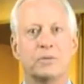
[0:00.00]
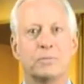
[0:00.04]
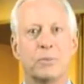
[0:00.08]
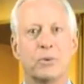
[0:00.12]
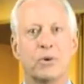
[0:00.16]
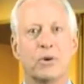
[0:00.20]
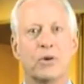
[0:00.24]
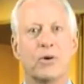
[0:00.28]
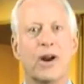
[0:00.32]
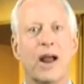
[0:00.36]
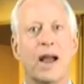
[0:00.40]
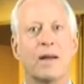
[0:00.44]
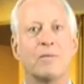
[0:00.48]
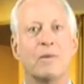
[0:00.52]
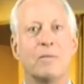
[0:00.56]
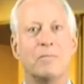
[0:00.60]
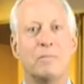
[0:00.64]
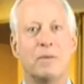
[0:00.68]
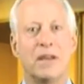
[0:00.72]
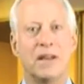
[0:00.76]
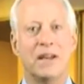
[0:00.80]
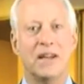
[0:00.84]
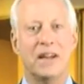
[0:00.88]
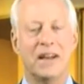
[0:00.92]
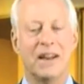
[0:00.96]
program
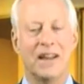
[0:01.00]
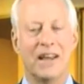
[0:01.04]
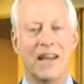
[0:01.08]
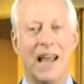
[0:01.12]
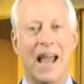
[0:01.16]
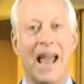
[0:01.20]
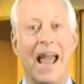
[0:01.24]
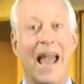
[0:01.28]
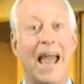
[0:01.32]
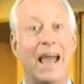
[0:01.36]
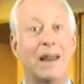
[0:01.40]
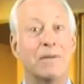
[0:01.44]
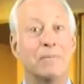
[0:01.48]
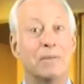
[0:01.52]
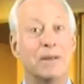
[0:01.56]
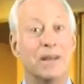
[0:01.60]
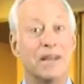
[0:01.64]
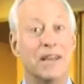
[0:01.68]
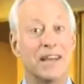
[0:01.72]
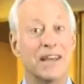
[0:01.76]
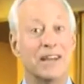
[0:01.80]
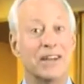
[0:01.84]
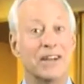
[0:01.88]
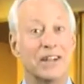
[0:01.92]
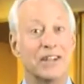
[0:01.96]
immediately and
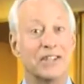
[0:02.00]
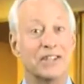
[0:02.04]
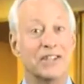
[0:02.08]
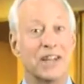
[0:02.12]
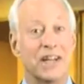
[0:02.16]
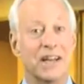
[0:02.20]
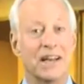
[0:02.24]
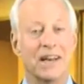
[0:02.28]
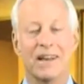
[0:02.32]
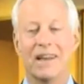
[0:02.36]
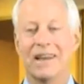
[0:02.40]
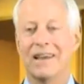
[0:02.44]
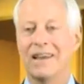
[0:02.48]
begin listening.